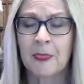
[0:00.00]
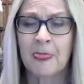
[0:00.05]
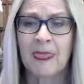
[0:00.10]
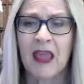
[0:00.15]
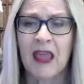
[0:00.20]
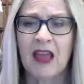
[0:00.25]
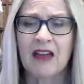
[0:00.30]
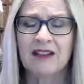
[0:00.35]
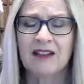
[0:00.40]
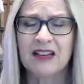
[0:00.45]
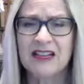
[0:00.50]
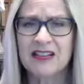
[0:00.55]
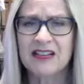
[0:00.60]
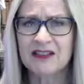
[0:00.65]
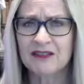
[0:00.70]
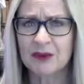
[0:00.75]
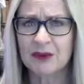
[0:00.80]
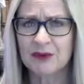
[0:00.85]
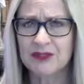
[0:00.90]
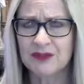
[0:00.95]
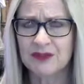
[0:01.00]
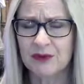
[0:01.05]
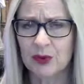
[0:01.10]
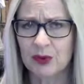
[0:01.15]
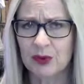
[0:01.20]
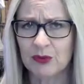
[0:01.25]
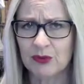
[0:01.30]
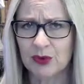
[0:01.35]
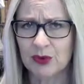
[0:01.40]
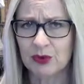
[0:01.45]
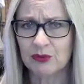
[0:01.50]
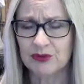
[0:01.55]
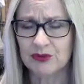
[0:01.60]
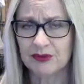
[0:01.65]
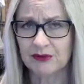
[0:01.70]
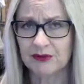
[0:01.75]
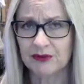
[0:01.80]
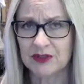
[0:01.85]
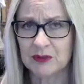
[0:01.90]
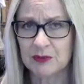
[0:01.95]
And here there is a very real
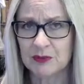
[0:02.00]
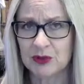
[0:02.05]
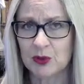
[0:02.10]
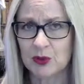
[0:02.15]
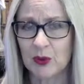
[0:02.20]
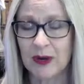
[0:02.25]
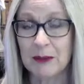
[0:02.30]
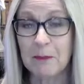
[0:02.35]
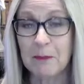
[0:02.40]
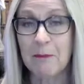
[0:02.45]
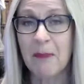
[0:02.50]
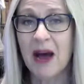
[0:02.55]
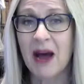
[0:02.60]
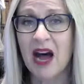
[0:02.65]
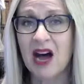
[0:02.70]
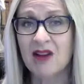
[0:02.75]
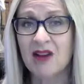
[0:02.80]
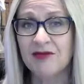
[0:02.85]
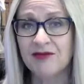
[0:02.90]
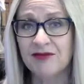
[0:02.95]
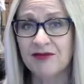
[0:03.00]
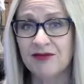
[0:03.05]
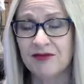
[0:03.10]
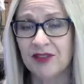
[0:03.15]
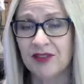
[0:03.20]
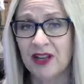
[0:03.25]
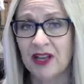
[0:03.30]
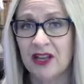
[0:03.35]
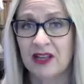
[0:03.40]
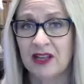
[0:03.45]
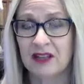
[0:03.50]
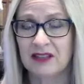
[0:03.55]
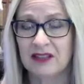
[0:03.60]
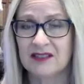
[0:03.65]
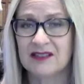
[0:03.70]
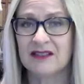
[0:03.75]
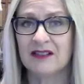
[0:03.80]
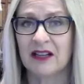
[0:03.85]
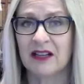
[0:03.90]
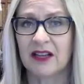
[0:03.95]
difference between puff,
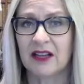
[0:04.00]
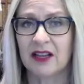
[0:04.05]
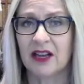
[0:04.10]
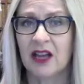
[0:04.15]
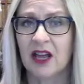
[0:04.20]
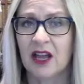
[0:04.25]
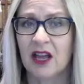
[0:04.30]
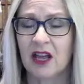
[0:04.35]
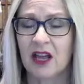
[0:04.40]
isn't there?